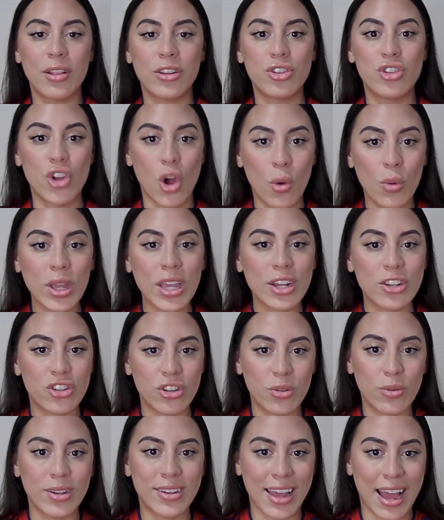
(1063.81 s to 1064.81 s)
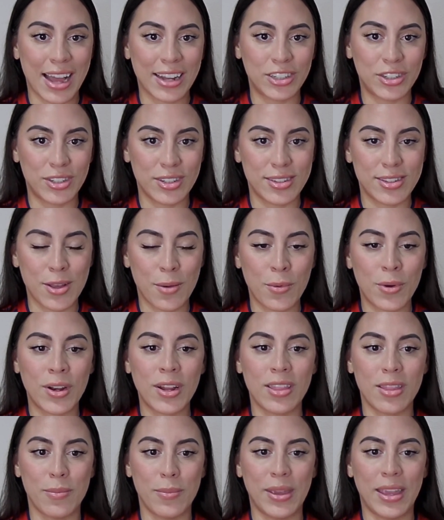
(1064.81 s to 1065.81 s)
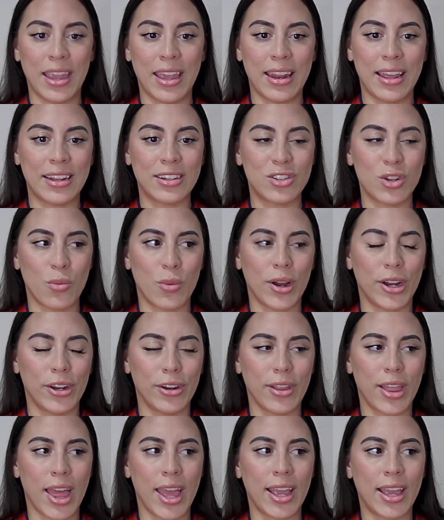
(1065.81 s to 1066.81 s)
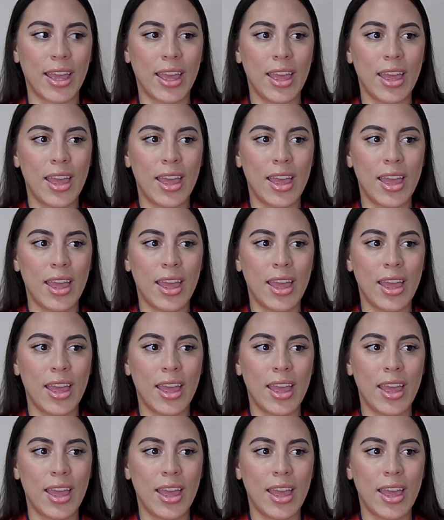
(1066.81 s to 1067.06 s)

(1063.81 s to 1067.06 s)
Don't get too attached to someone in the beginning to where you're like,